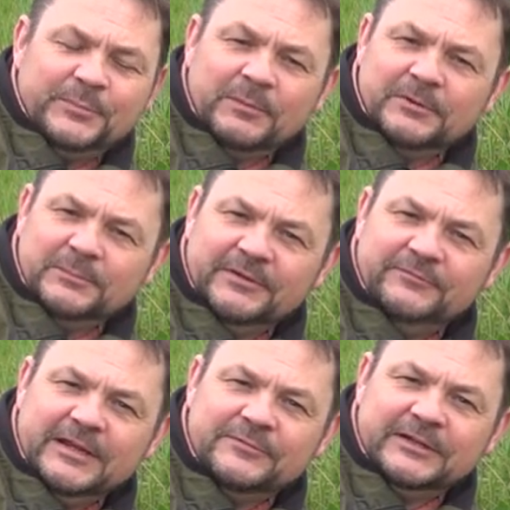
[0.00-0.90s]
probably my
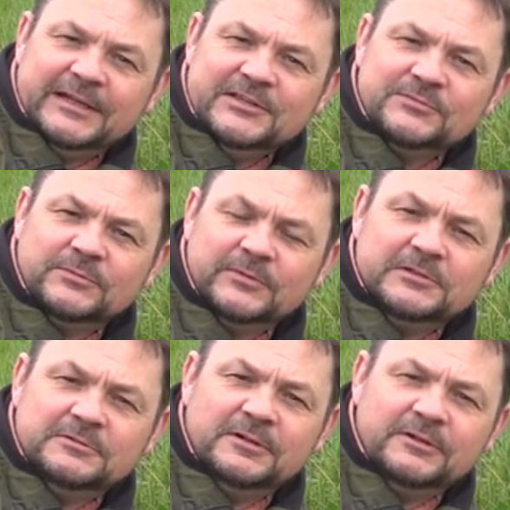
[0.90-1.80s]
favourite lens for
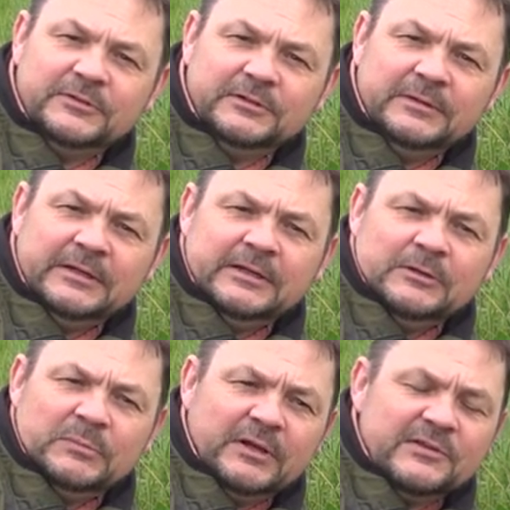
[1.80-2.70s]
photographing
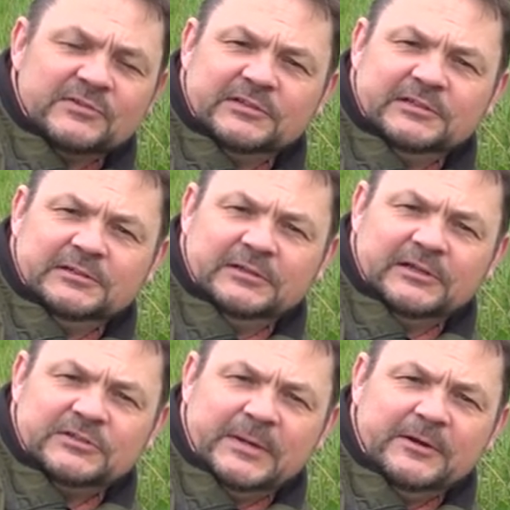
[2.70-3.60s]
plants. I did I
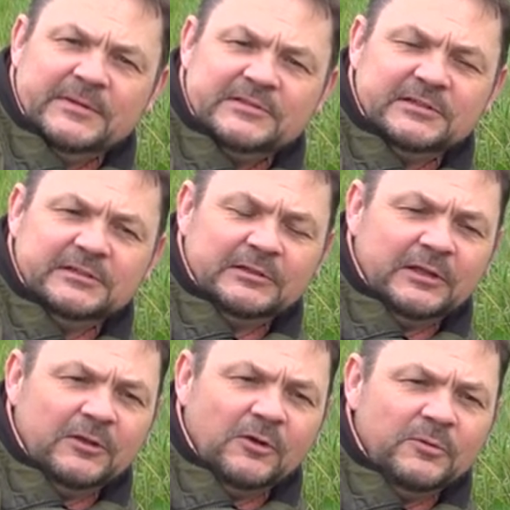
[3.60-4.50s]
experimented
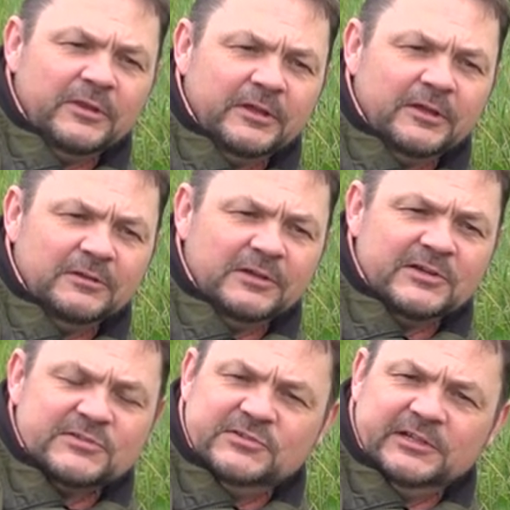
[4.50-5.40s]
a lot with it uh,
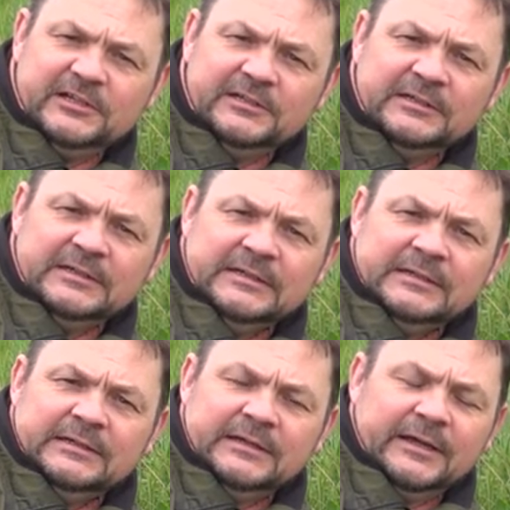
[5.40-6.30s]
last year
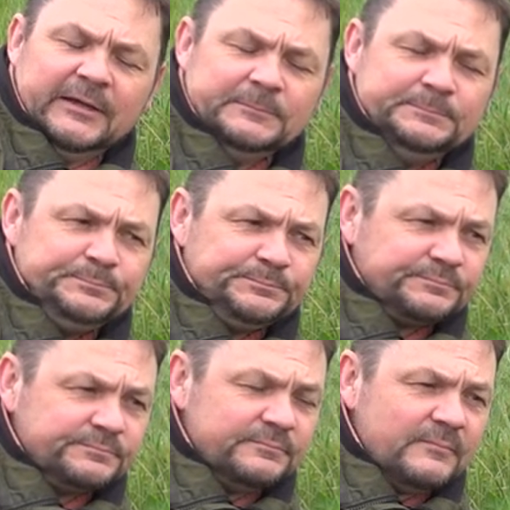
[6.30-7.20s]
um,
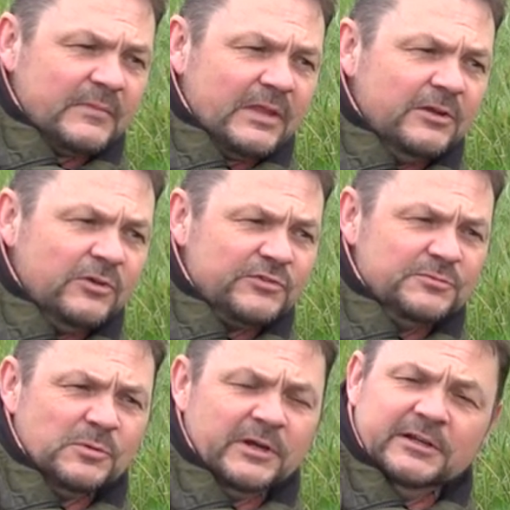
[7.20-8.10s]
and got
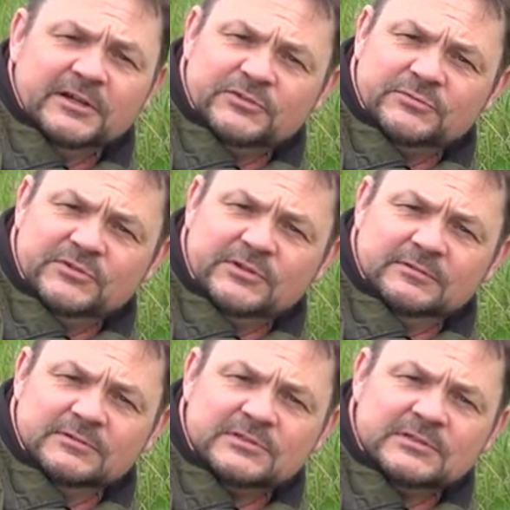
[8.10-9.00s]
some quite nice
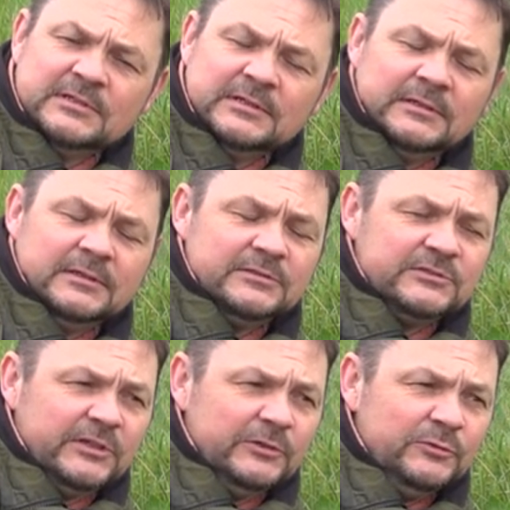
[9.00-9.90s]
results.
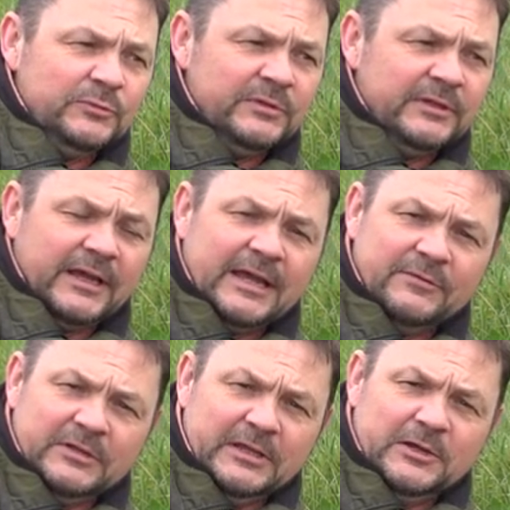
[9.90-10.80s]
So have
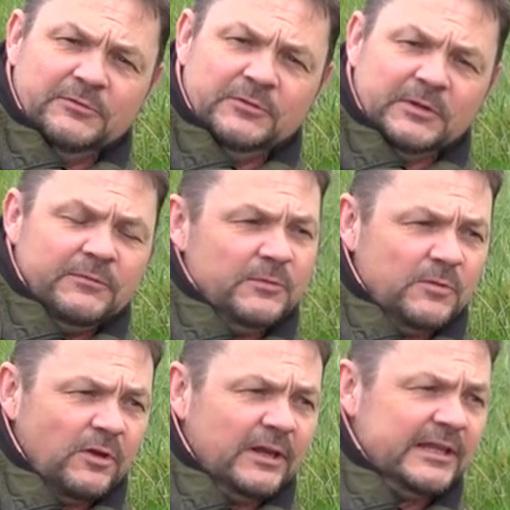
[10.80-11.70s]
a you know if you if you've
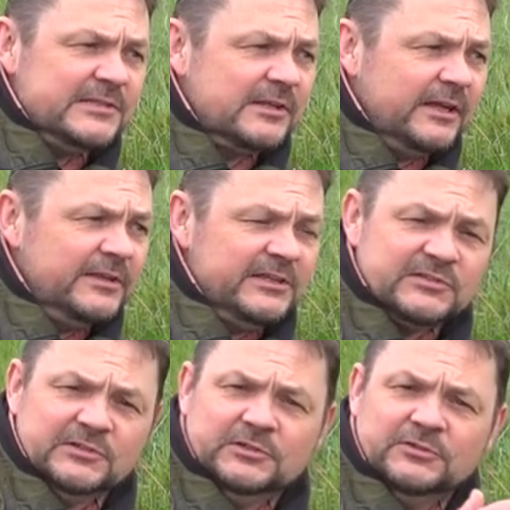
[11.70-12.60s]
got a lens like this
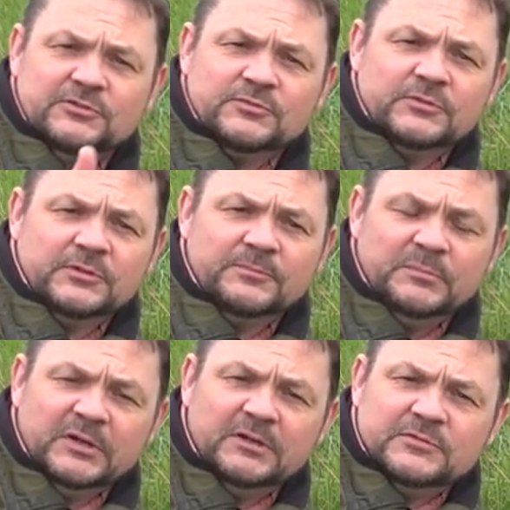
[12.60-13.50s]
that you use for
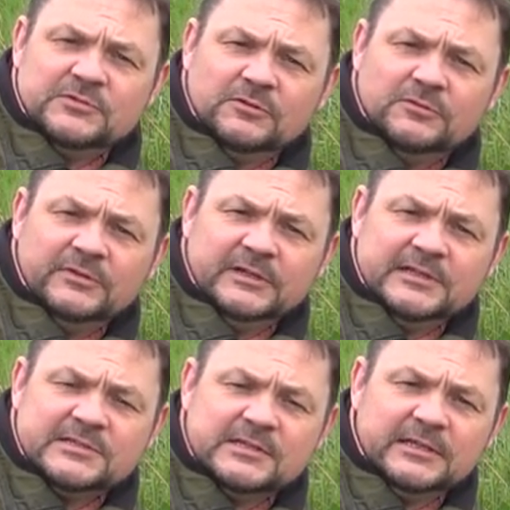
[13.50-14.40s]
bird photography,
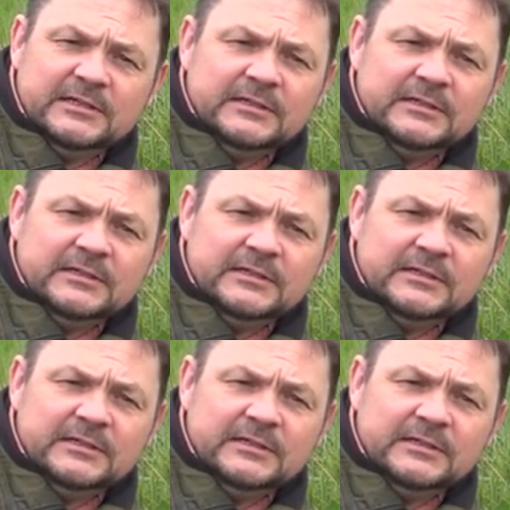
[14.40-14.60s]
let's say,